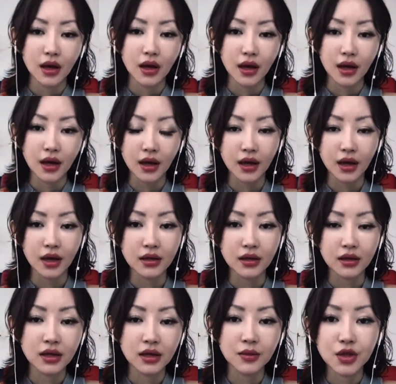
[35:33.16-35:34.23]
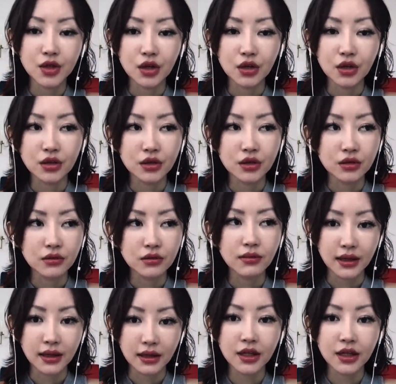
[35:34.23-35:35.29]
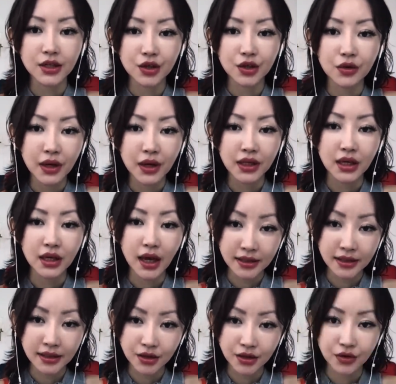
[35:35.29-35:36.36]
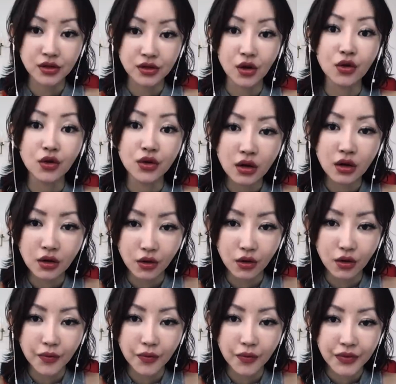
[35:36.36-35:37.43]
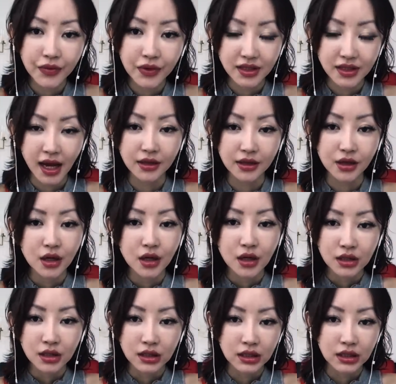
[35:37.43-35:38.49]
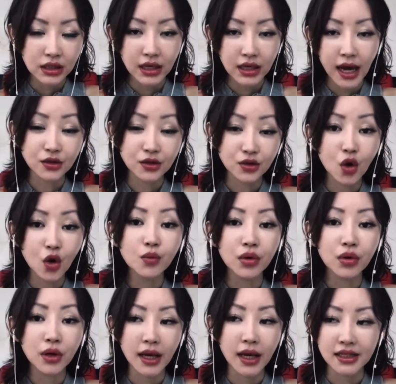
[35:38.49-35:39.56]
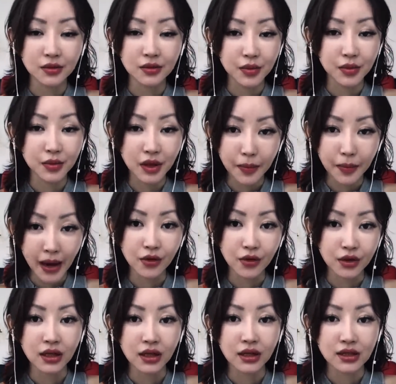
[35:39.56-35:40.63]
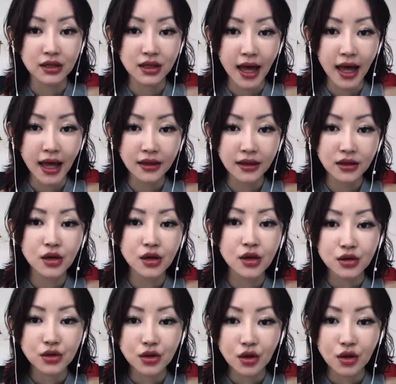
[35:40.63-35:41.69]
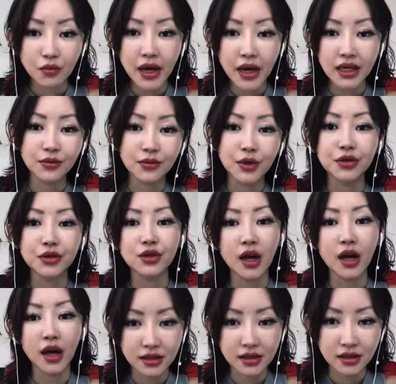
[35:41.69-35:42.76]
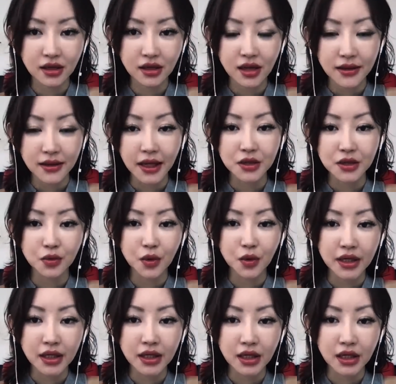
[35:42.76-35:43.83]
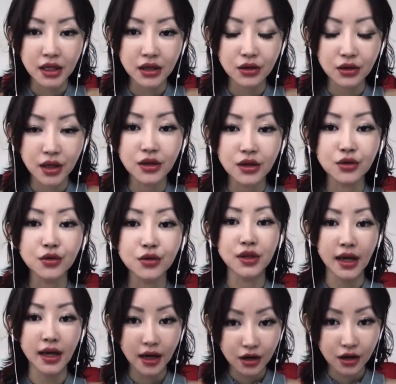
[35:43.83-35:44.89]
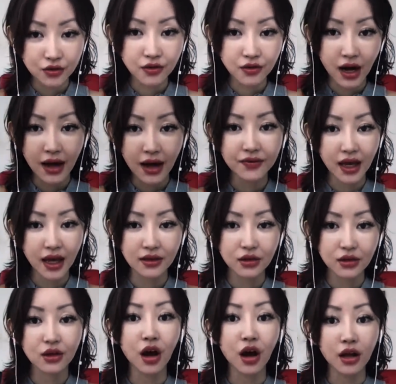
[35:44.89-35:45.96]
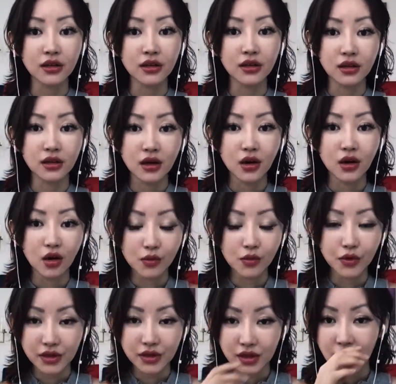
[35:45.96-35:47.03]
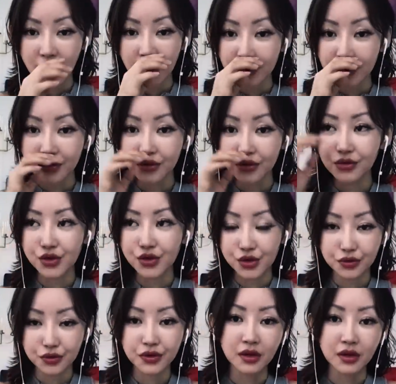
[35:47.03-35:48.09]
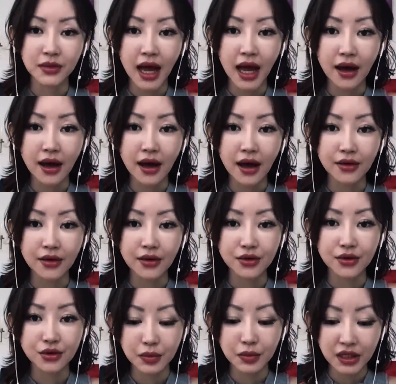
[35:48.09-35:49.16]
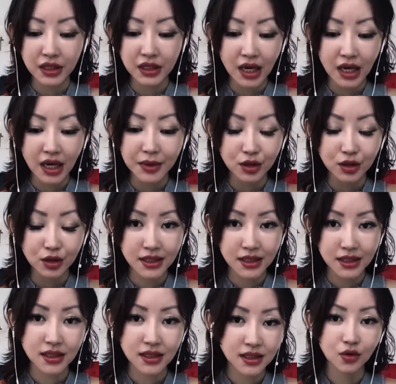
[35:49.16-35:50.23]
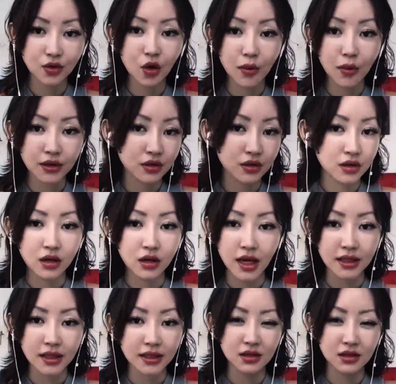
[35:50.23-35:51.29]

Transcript: And Kim Jong Un, like literally, when he executed his own uncle, said he has no place to be buried in this land, so make him into dust. That's why he they use the aircraft that's gone almost to shoot him down. So he became into pieces, and nobody could collect his